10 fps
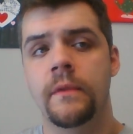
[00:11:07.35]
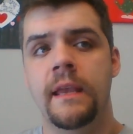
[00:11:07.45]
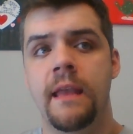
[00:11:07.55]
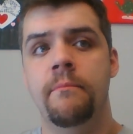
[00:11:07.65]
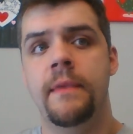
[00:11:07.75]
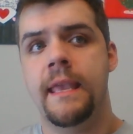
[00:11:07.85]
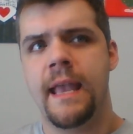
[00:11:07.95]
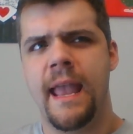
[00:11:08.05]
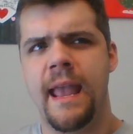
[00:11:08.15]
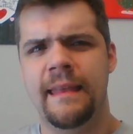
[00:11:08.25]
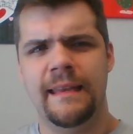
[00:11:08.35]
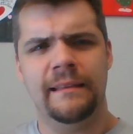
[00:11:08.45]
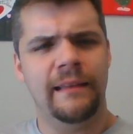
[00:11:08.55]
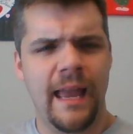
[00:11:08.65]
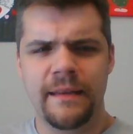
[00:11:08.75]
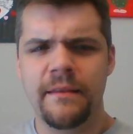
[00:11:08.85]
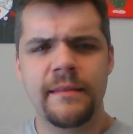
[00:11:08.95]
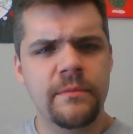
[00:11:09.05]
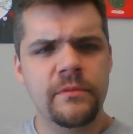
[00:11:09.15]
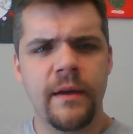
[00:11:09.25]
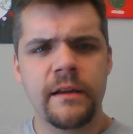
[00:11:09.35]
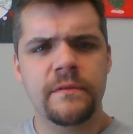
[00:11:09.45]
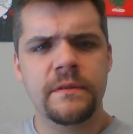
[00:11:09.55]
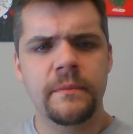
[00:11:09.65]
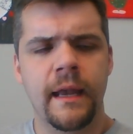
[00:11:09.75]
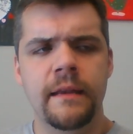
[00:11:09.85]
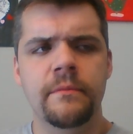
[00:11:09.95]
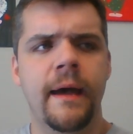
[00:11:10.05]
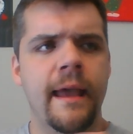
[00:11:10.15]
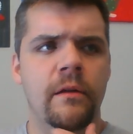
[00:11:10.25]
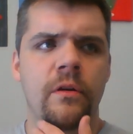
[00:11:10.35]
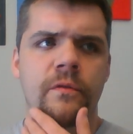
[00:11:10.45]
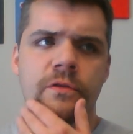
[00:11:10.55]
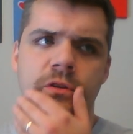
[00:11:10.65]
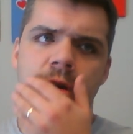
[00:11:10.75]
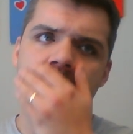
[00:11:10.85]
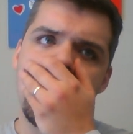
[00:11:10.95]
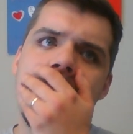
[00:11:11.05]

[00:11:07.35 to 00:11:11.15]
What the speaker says: Him being a, I think, lion-themed rider of some kind, but I don't know for sure.